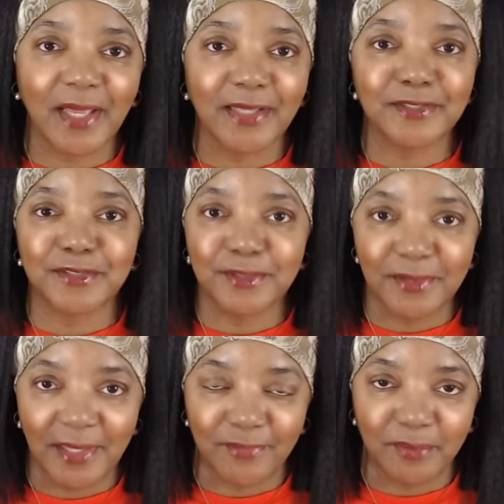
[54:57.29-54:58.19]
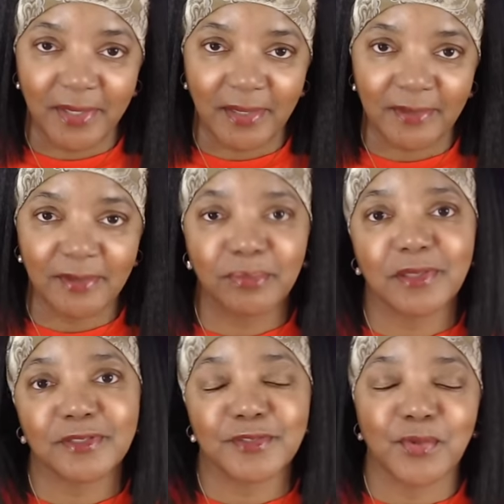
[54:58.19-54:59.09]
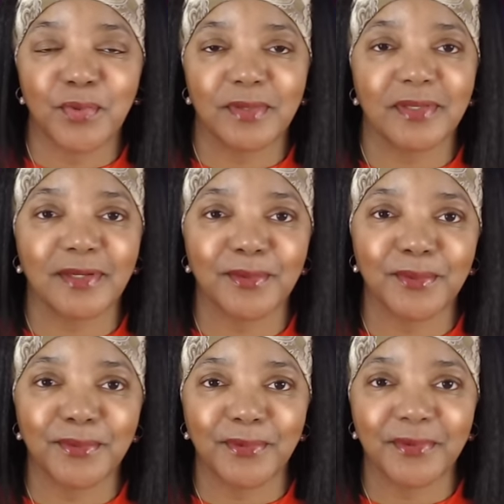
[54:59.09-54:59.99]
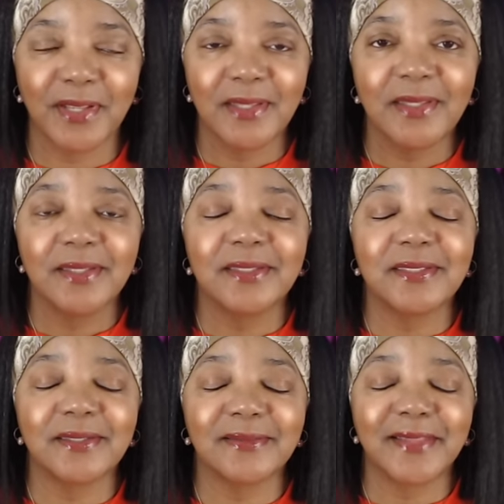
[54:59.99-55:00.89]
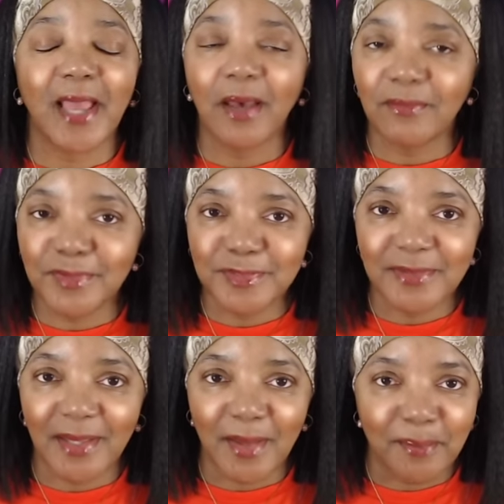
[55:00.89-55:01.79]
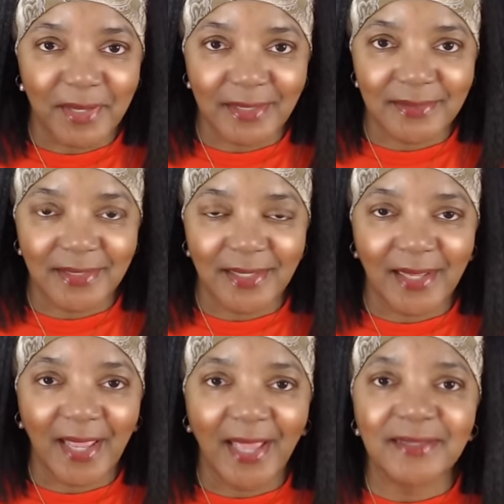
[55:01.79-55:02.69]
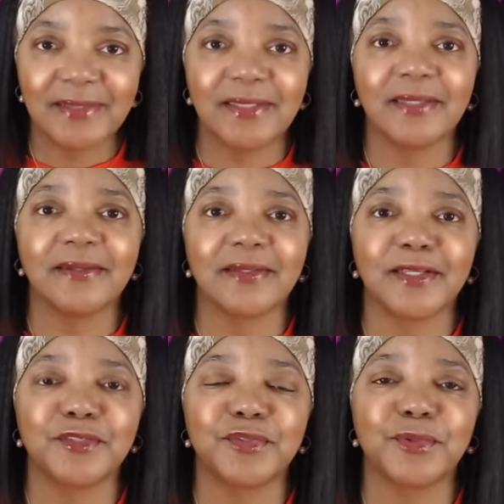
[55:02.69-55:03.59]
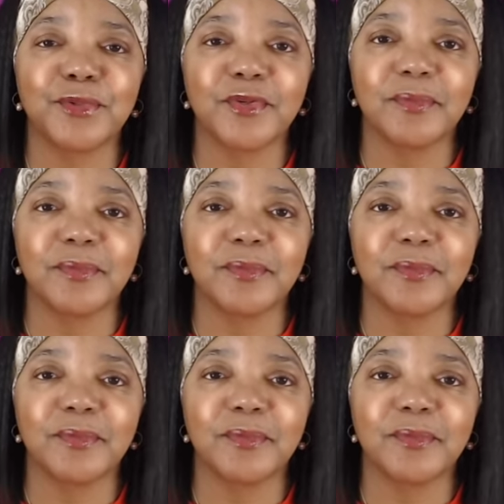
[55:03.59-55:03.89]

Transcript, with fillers: I still have a backup plus the one that I ordered. So that was amazing. And I had to tell that story